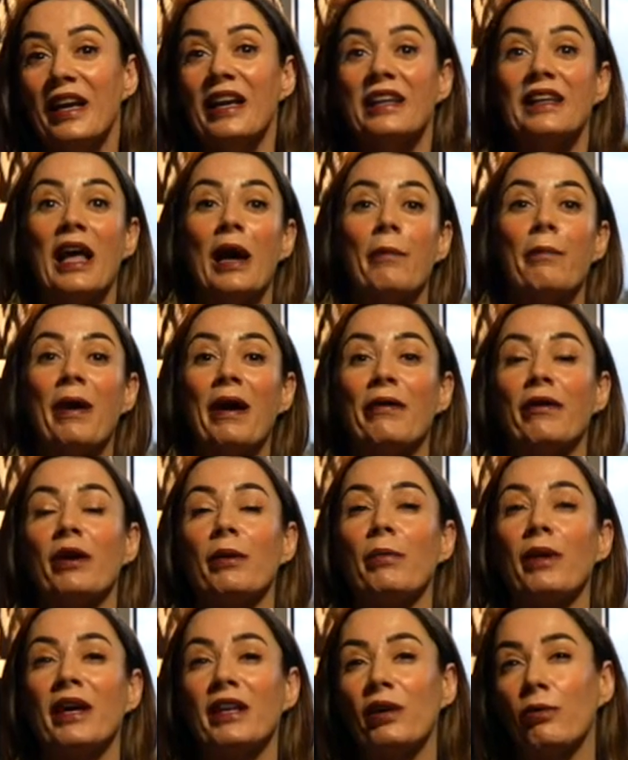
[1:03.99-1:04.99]
Now, bearing in
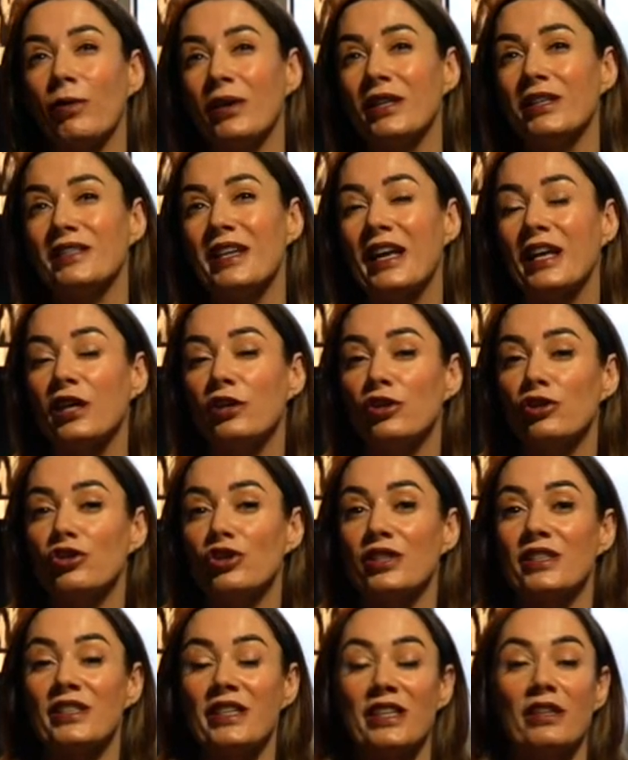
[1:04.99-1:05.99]
mind that when you take a
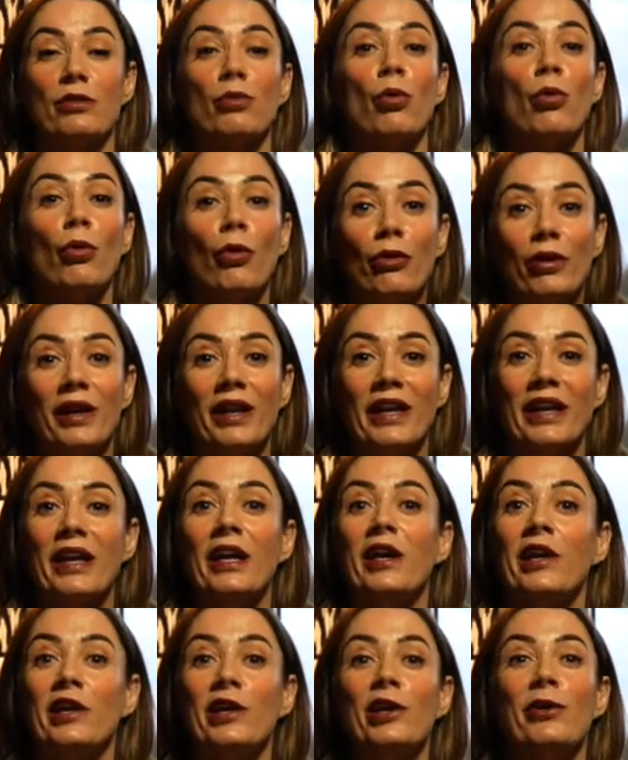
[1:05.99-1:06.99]
nutrient in orally,
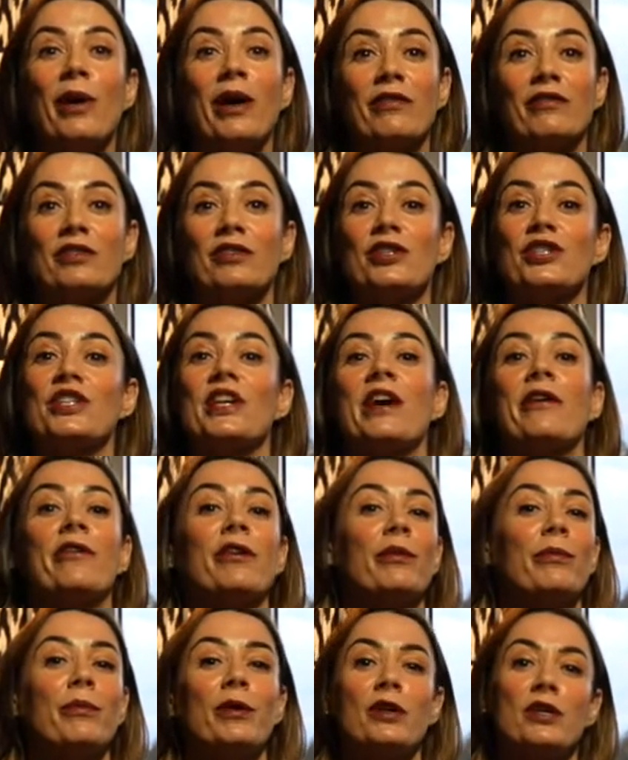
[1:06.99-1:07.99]
you have to share it
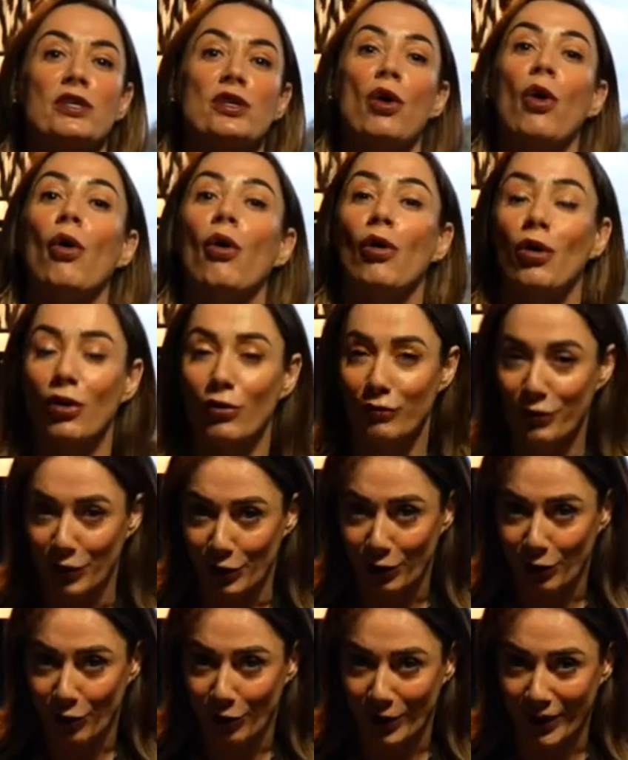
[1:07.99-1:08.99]
amongst all of your
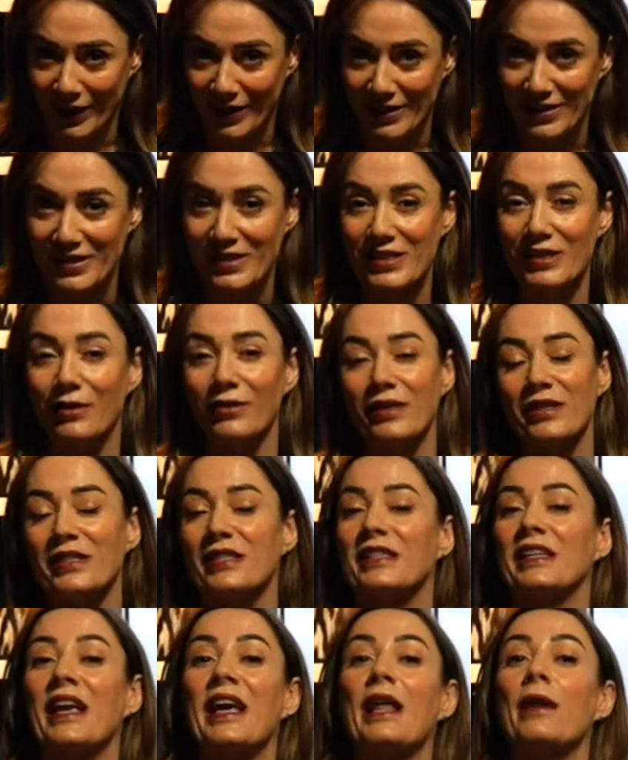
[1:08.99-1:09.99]
organs. So the
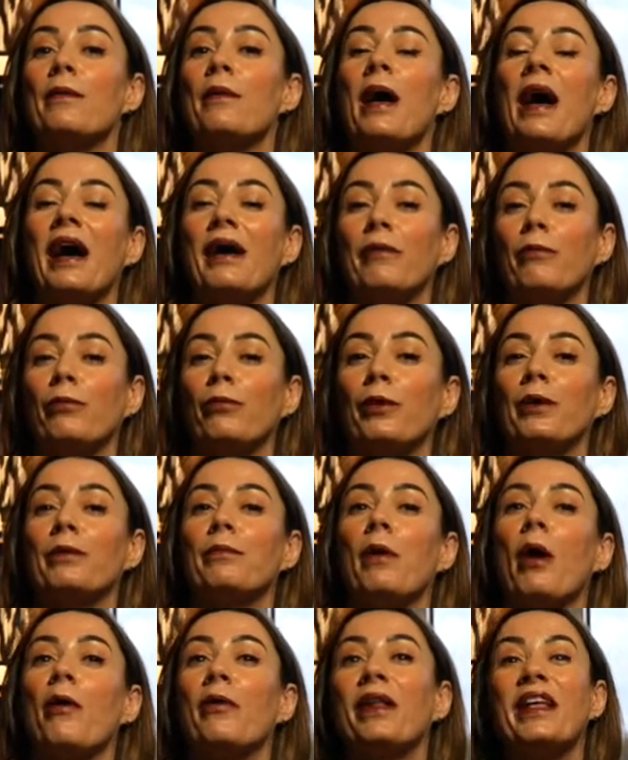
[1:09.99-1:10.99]
skin would
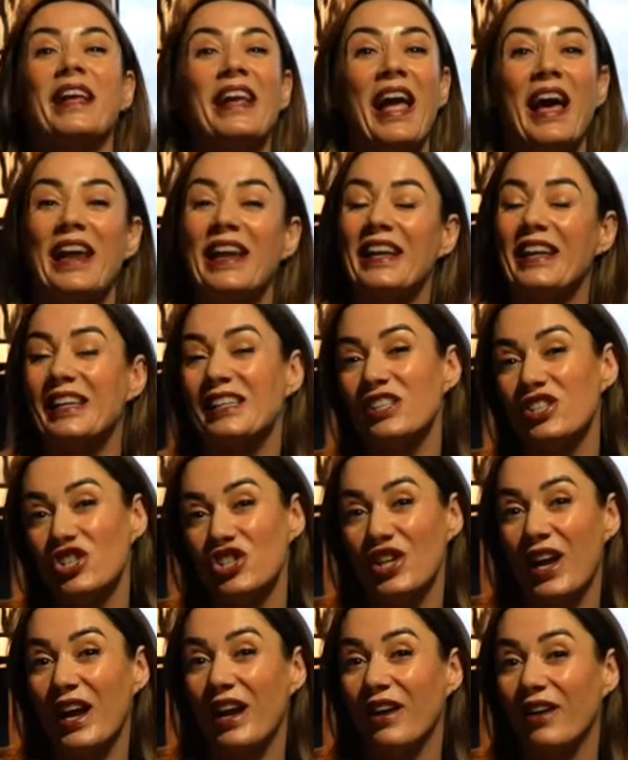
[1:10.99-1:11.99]
only get its
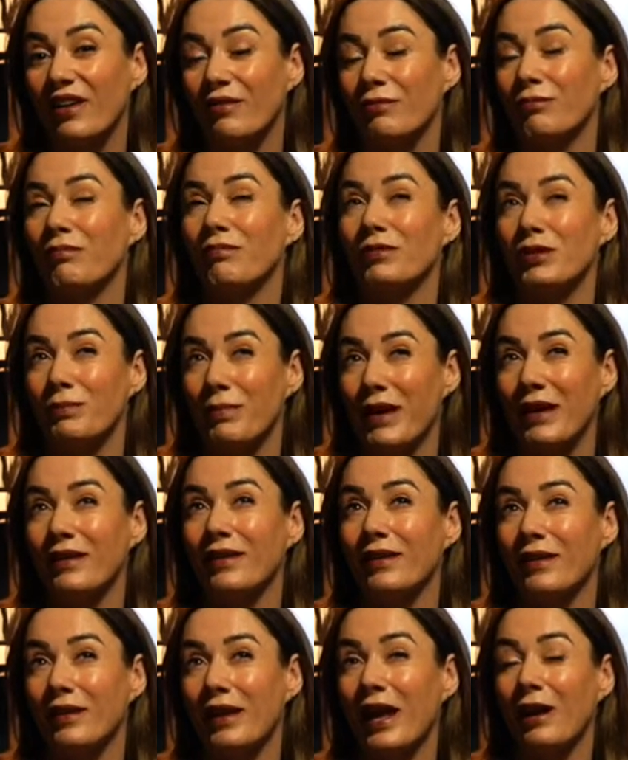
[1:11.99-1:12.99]
share
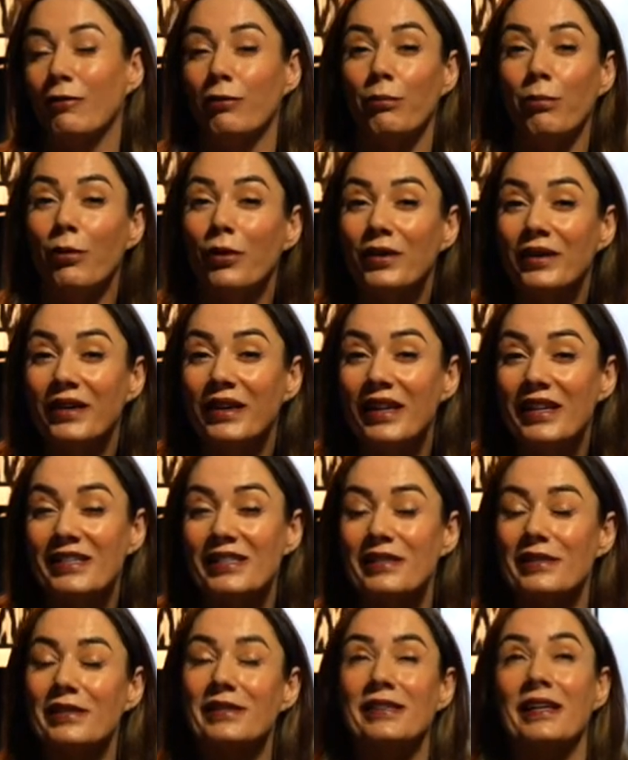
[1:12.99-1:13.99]
depending on how important it is,
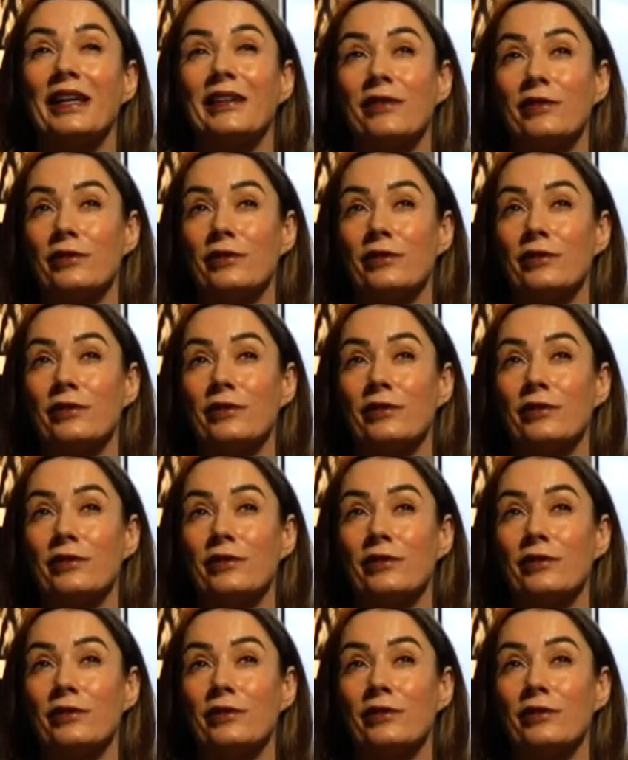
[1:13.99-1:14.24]
and the body